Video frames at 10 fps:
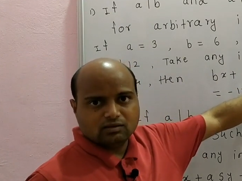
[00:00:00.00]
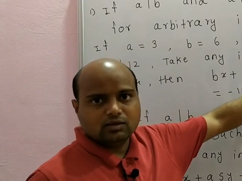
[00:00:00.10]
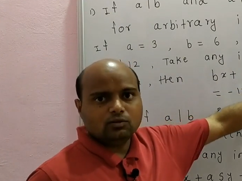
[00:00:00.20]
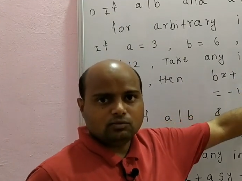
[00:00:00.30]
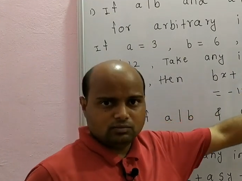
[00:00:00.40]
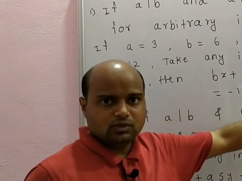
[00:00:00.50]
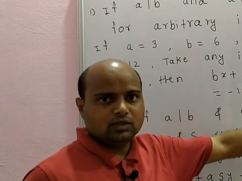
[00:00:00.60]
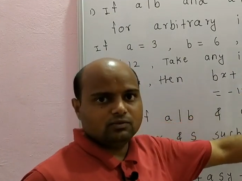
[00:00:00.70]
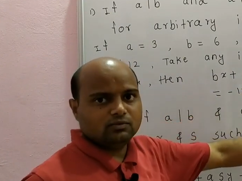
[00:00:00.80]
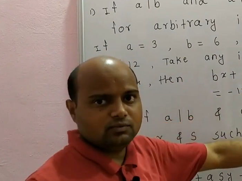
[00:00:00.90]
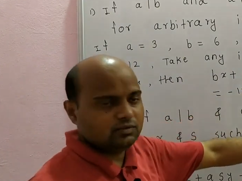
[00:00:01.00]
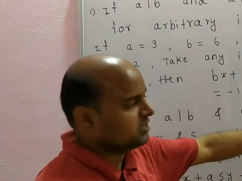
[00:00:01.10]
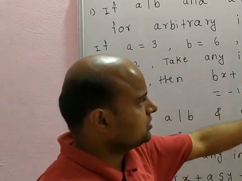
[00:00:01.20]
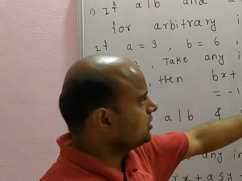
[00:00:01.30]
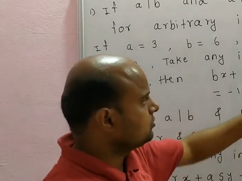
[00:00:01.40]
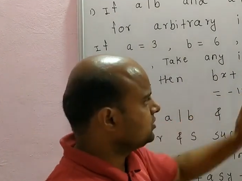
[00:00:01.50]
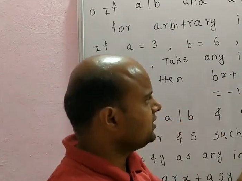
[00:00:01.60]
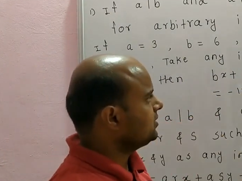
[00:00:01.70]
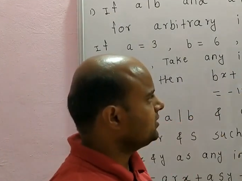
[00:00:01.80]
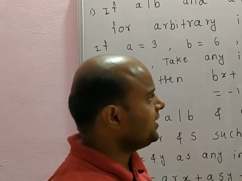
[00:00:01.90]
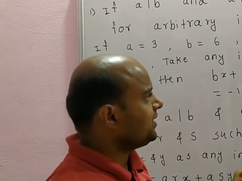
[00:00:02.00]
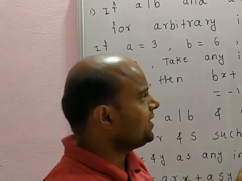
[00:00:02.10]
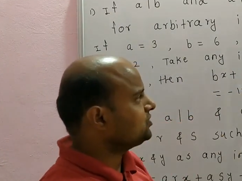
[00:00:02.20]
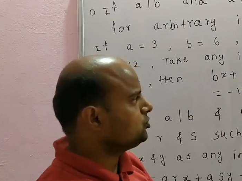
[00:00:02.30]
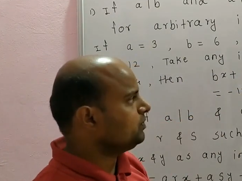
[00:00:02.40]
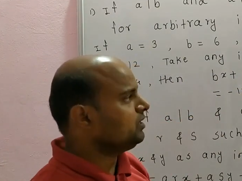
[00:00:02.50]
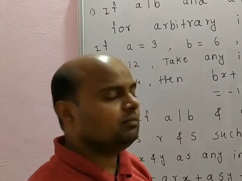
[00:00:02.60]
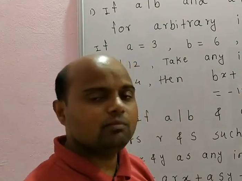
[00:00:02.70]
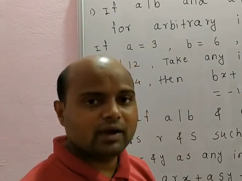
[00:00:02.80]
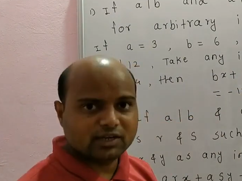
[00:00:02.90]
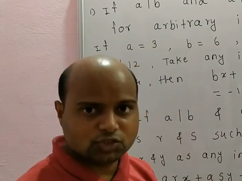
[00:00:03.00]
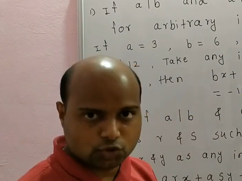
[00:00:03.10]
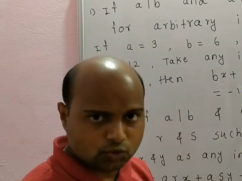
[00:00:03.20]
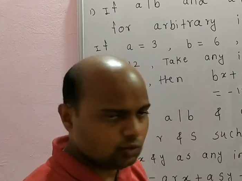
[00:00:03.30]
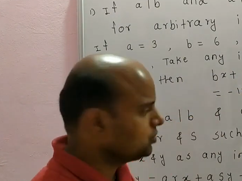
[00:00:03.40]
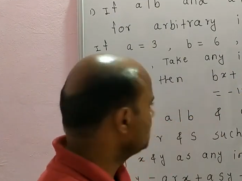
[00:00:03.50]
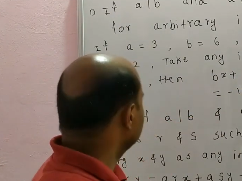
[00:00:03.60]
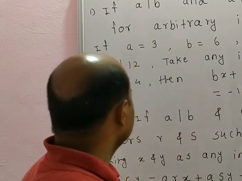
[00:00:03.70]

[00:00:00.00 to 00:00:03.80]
Now, just illustrate, take x to be minus 2